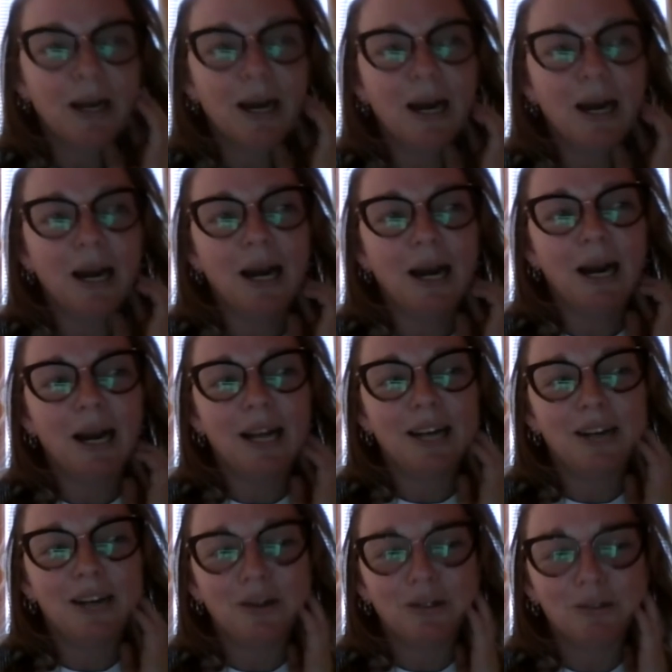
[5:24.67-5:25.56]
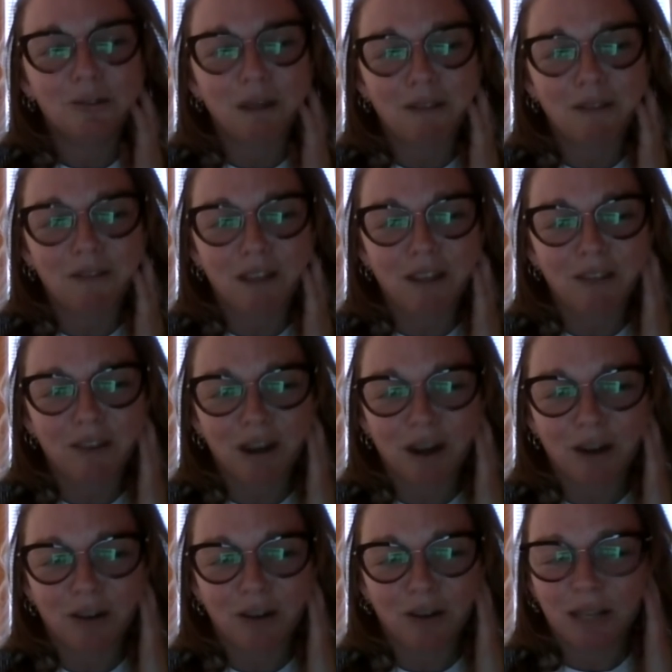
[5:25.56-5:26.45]
And who's my favorite
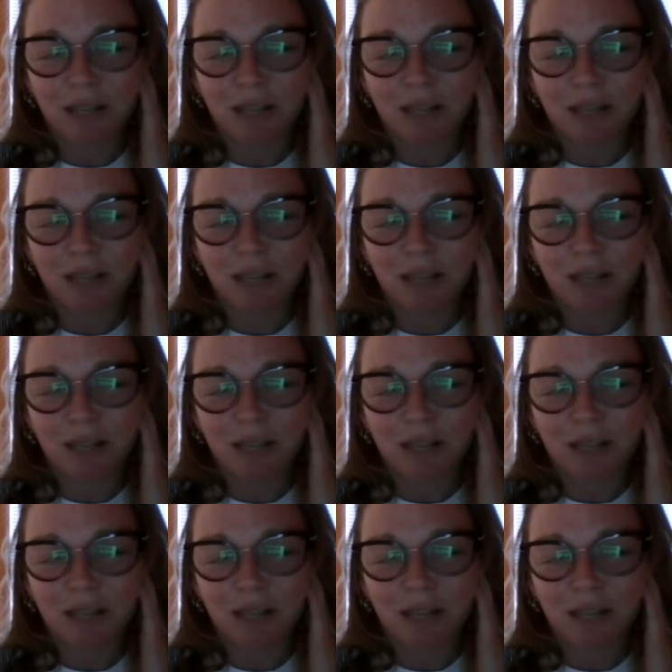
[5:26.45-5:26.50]
uncle?